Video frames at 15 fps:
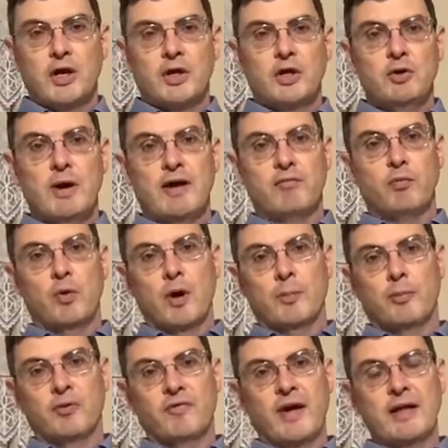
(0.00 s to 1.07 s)
you have a
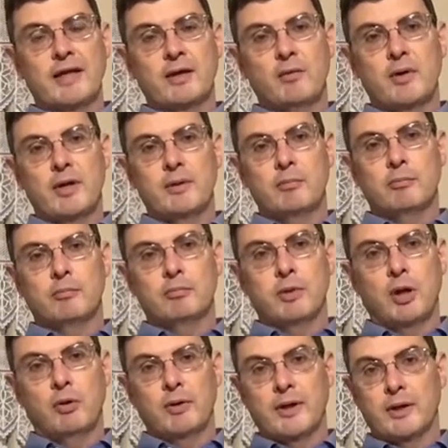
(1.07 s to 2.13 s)
prevailing wind
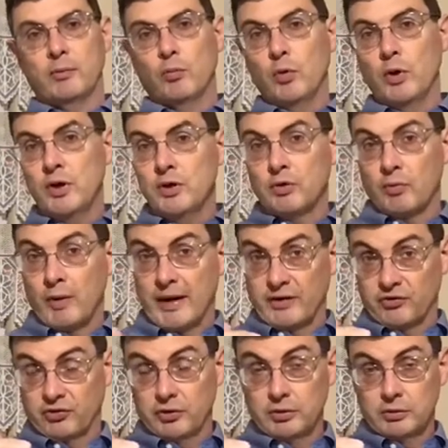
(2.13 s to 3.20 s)
blowing in one
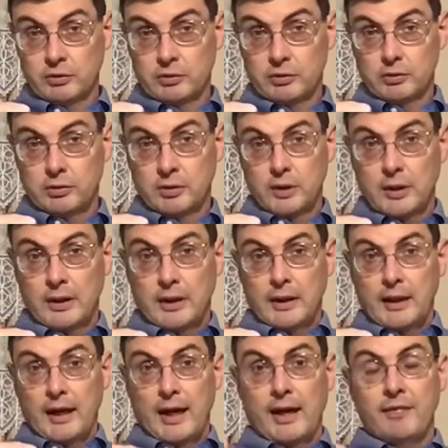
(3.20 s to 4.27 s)
direction,
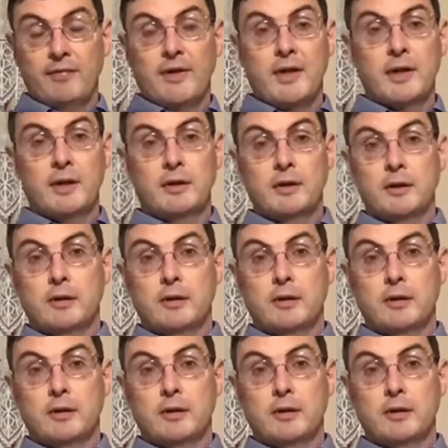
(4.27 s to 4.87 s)
and then